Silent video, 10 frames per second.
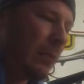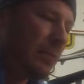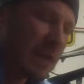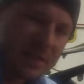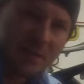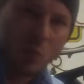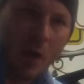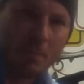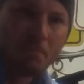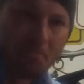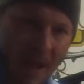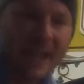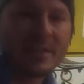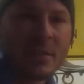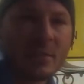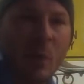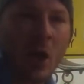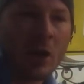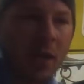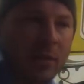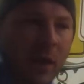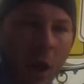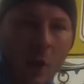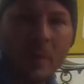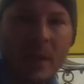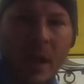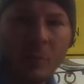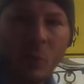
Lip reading: This is what makes the spark at the RPM